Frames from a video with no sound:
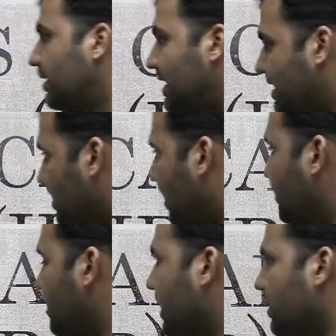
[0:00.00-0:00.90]
This is
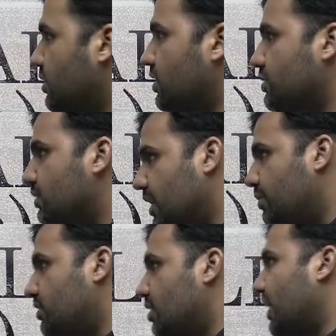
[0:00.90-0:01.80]
something that you need to
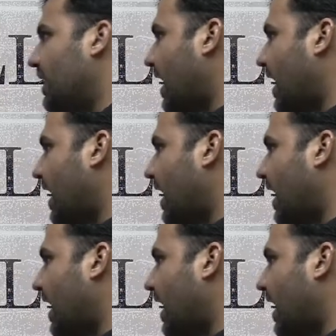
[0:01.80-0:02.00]
keep in your mind.